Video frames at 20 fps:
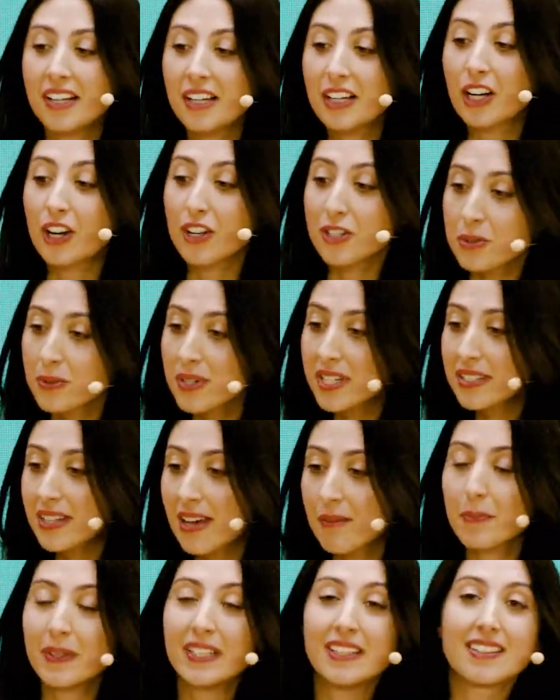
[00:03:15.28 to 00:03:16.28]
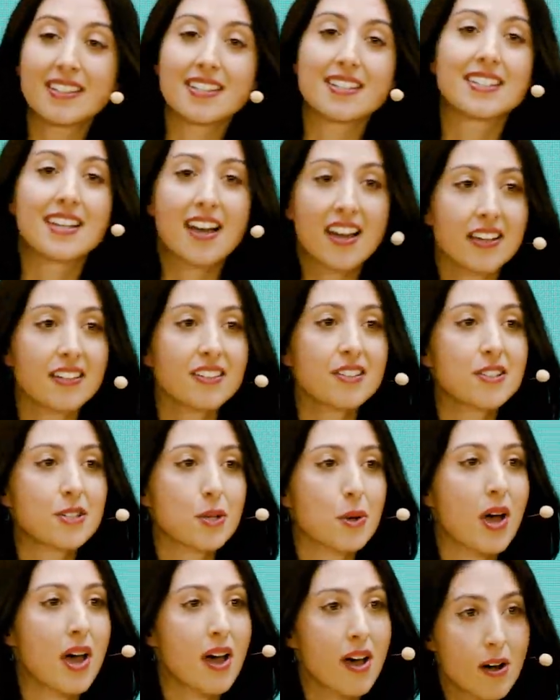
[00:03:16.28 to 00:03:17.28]
Glossaries have been designed
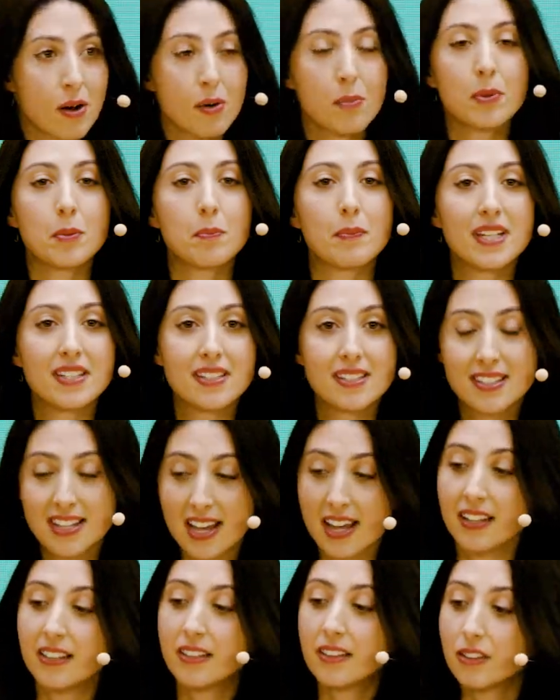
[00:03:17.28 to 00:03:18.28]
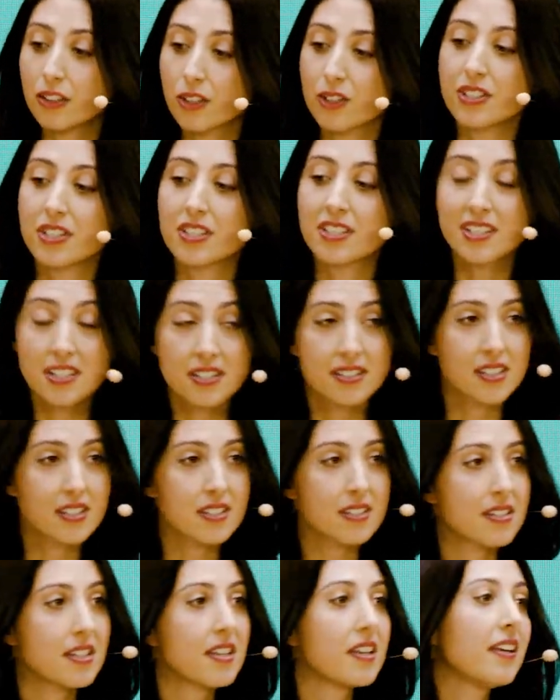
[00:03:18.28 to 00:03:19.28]
to help maintain
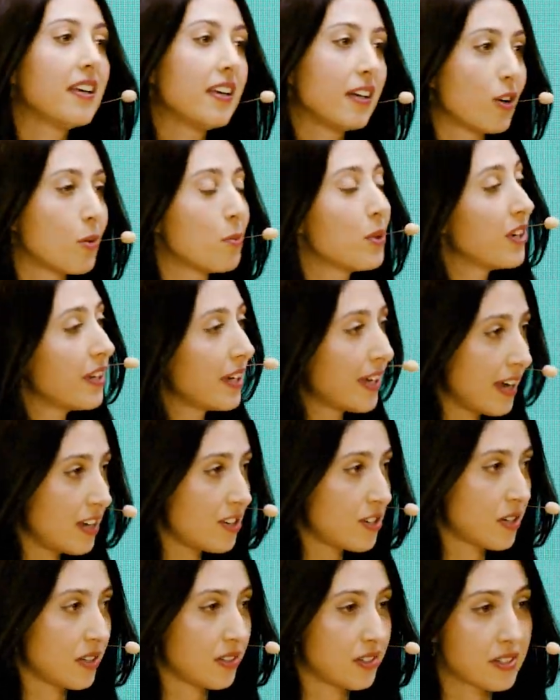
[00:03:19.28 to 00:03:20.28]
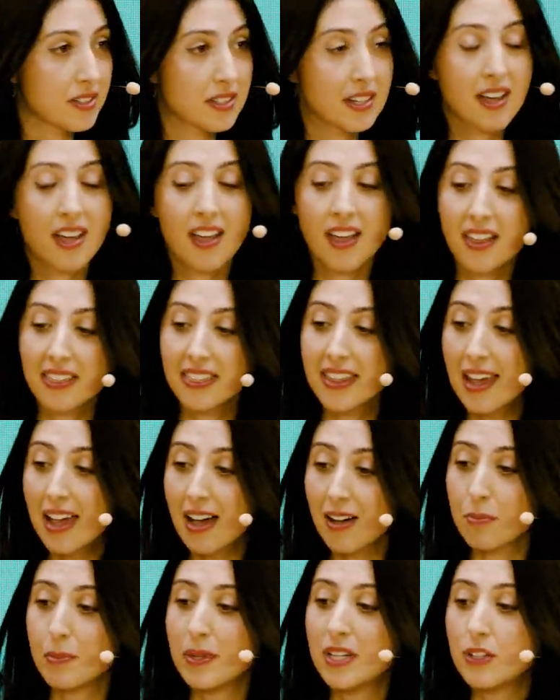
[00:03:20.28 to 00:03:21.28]
consistency in communications. They
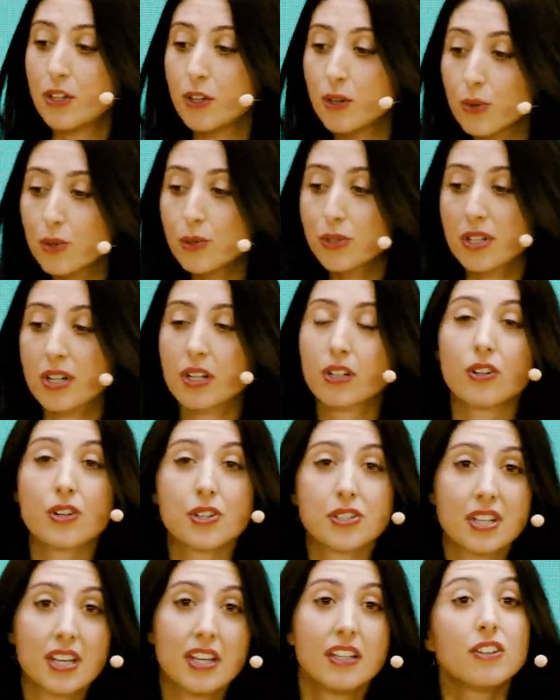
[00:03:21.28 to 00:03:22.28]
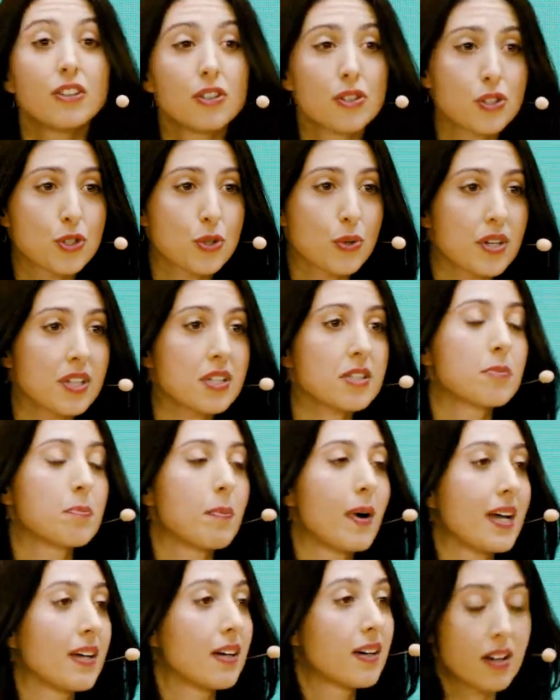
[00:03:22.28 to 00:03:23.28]
have been used across industries
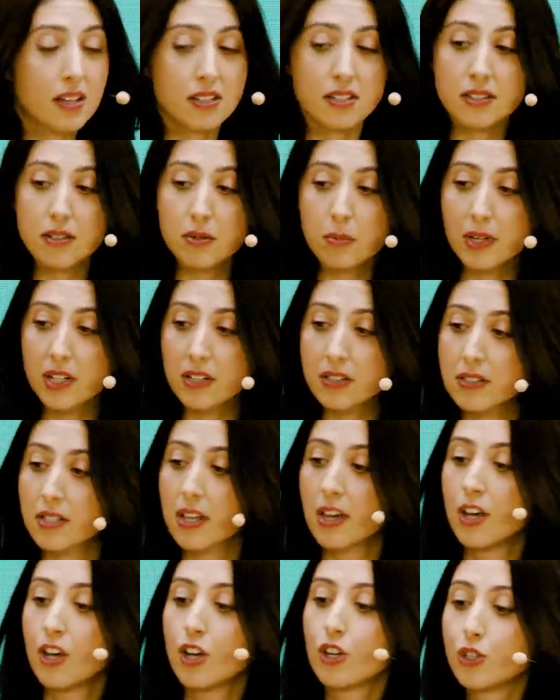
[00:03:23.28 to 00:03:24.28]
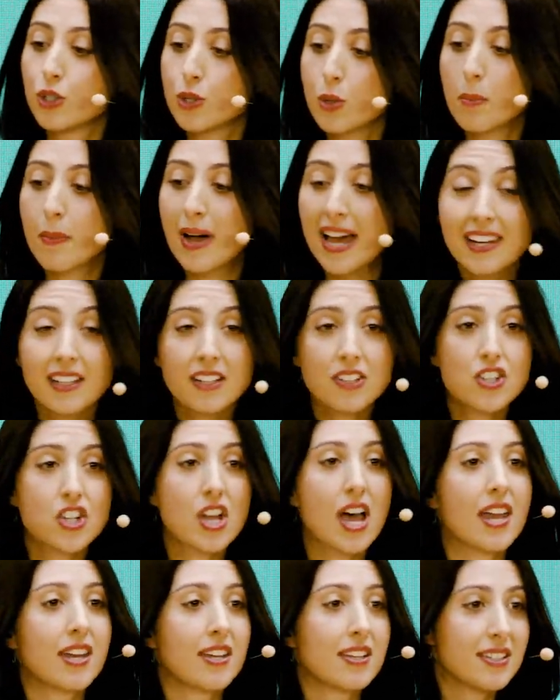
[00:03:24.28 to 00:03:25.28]
by customers to manage
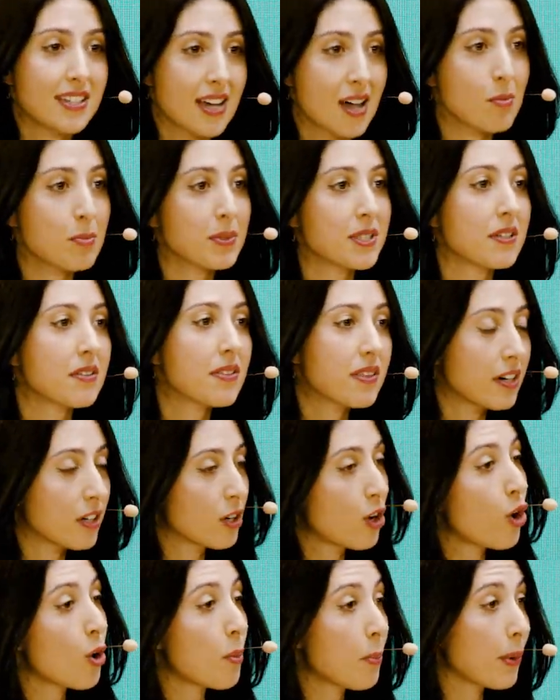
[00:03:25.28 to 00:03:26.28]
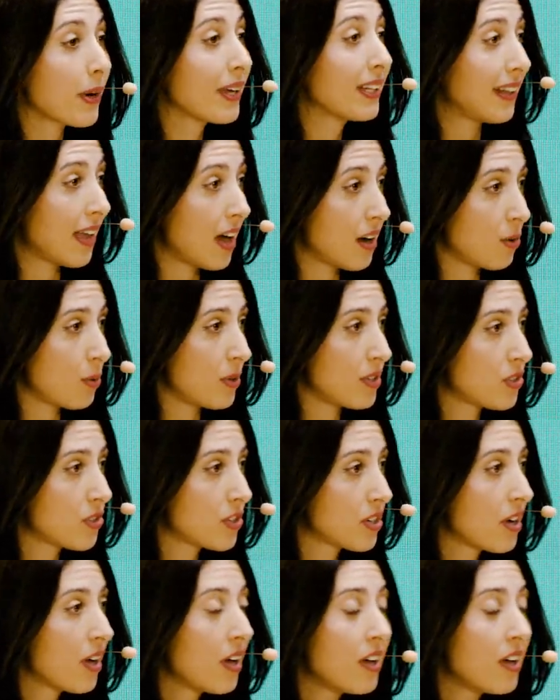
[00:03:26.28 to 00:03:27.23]
and adapt their corporate language.